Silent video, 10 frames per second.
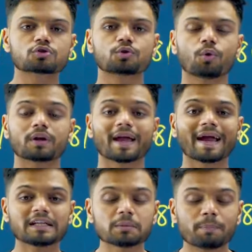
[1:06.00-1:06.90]
to score
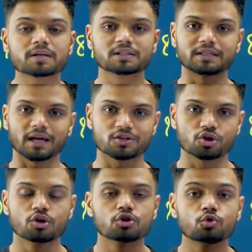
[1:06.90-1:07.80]
80%,
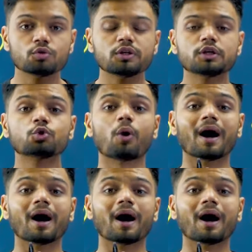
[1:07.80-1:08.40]
you need to